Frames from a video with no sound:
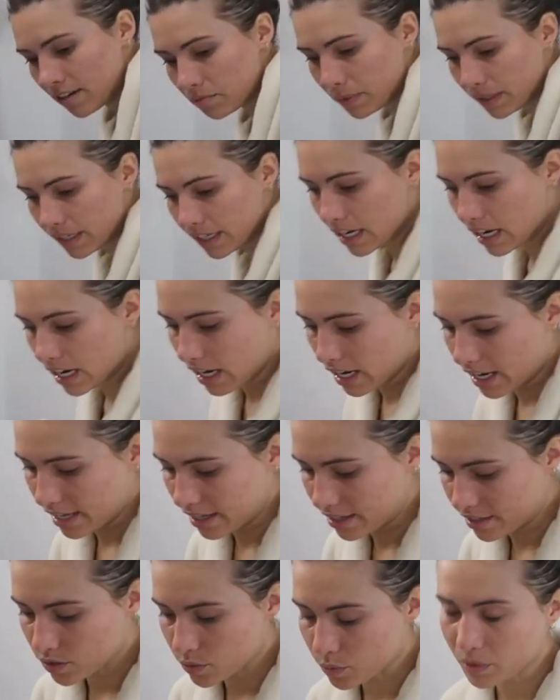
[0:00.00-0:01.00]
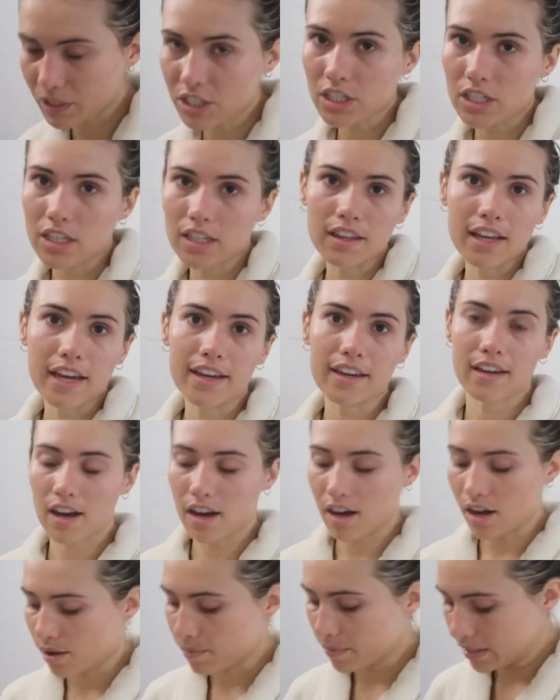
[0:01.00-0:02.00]
because we did like
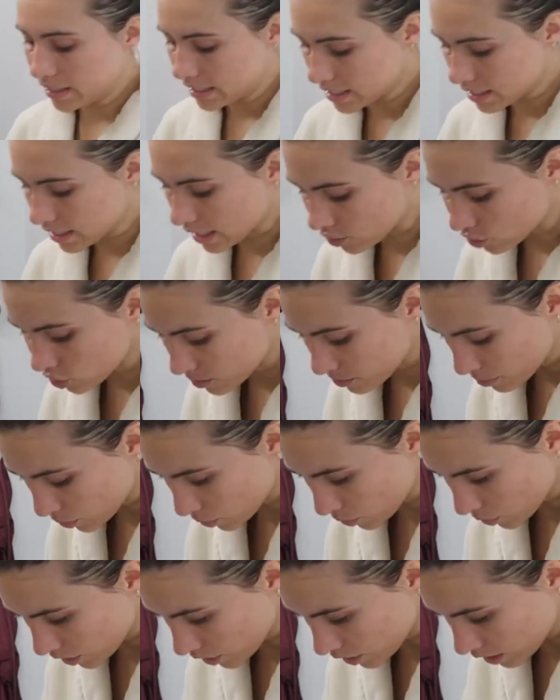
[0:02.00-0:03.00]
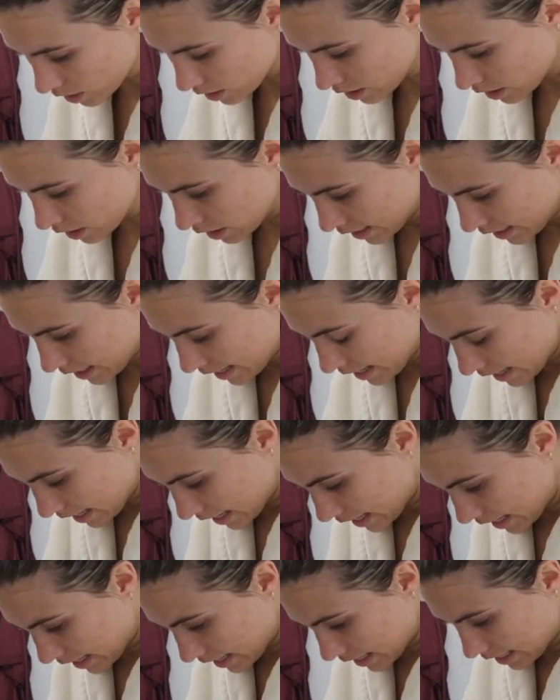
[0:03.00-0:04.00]
a discussion board
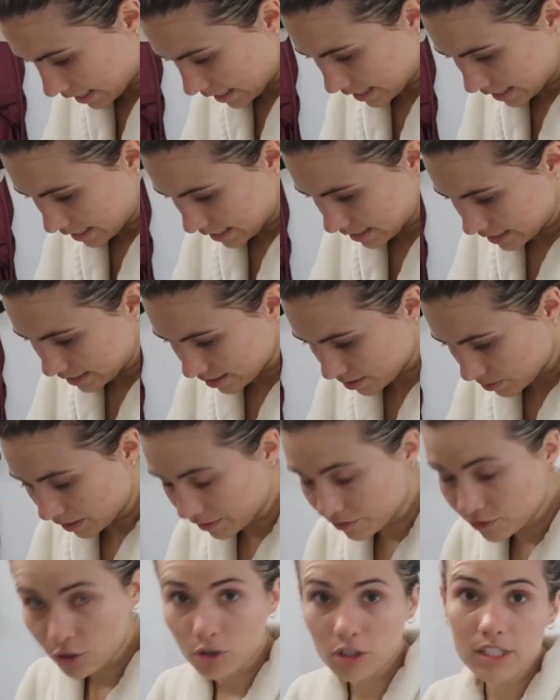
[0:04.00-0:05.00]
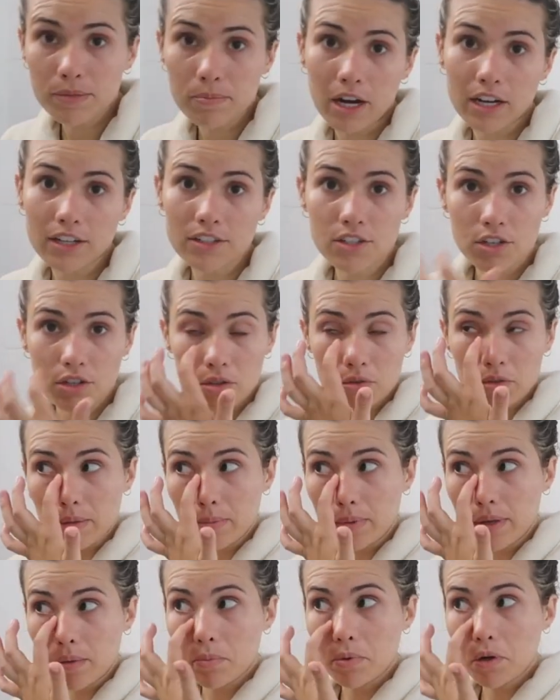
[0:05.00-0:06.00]
and we have to respond to 3
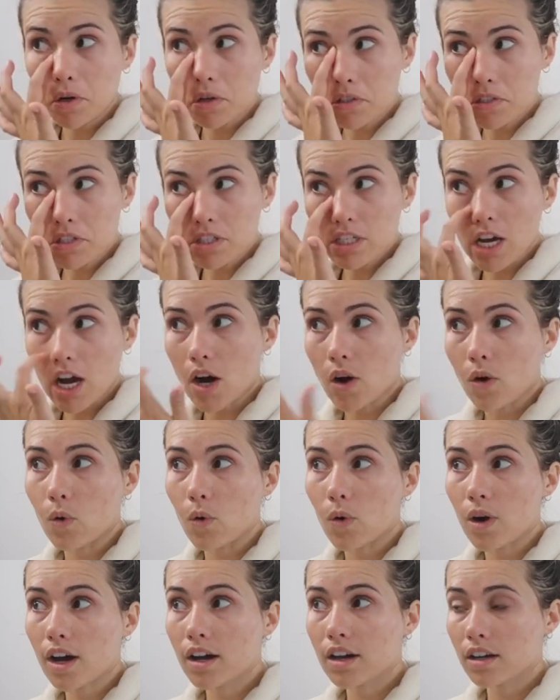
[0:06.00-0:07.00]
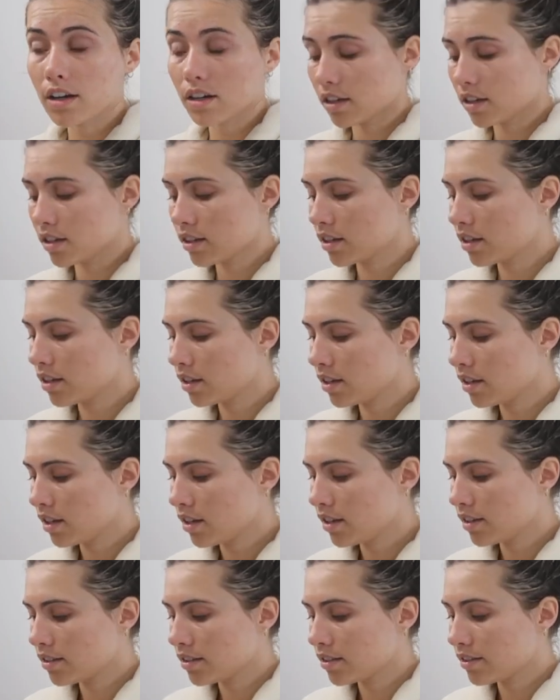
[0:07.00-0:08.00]
people. So
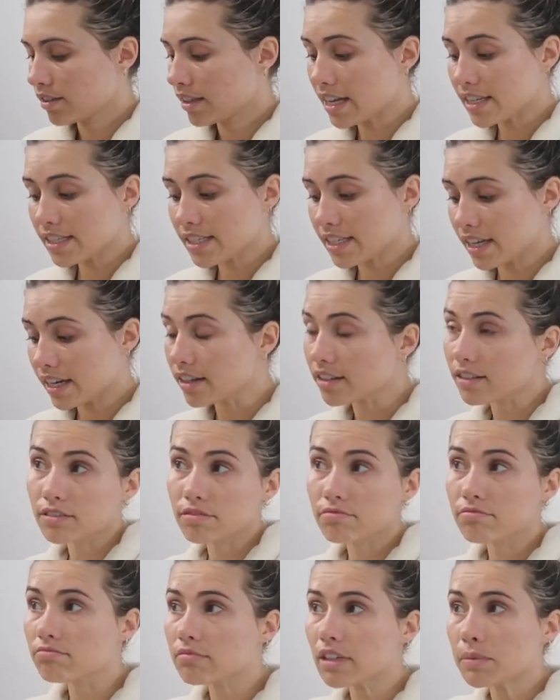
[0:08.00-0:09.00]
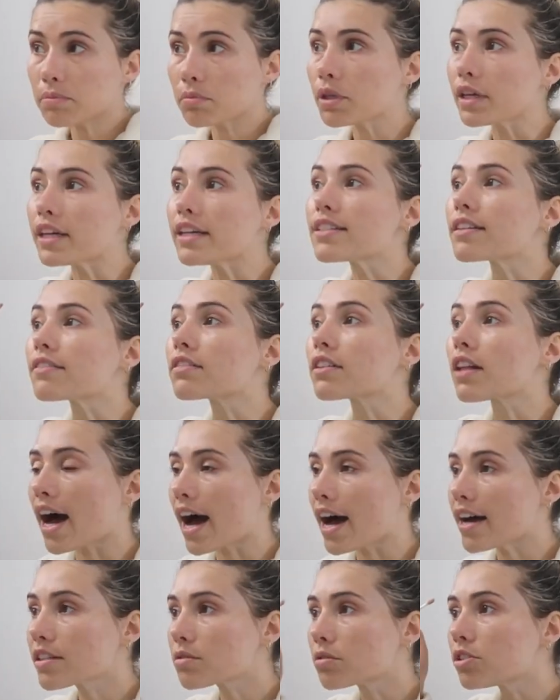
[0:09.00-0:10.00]
that's like in place of
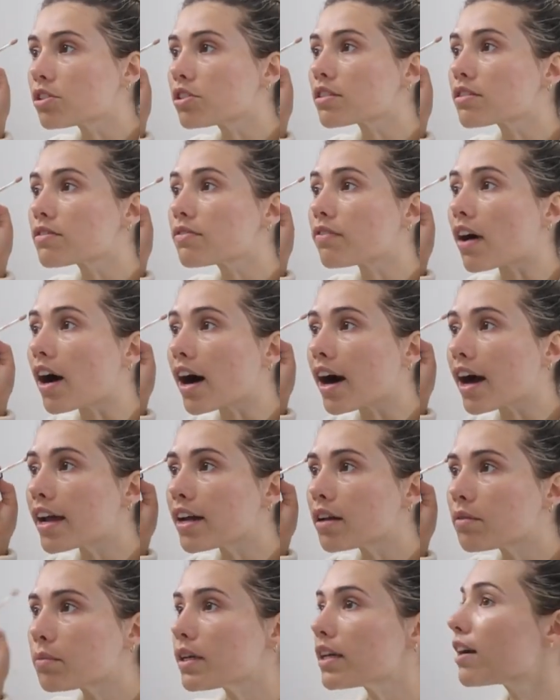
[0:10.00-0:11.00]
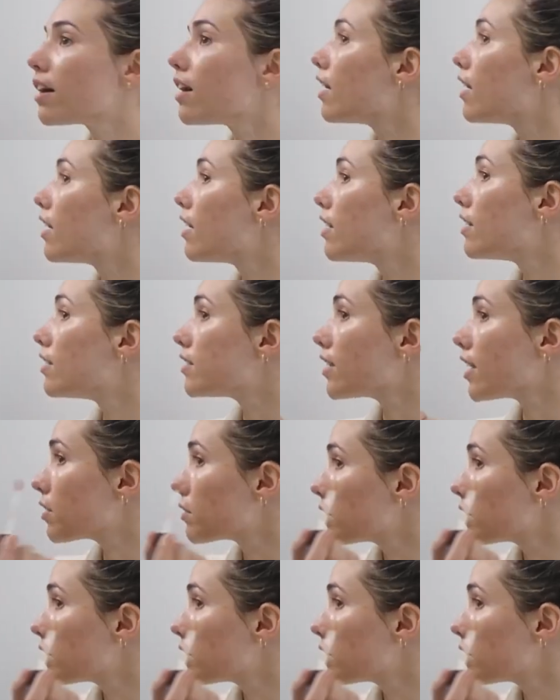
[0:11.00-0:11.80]
class, which is fine because I